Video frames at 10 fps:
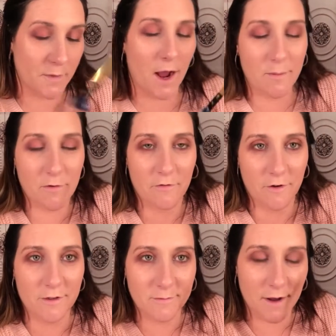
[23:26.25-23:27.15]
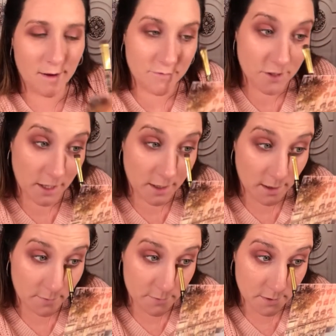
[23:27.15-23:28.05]
I prefer them to have shade
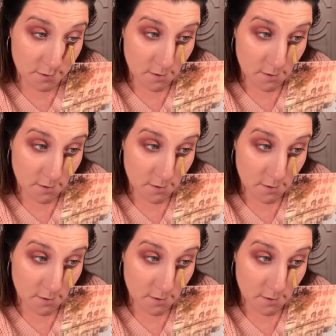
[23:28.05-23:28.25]
names.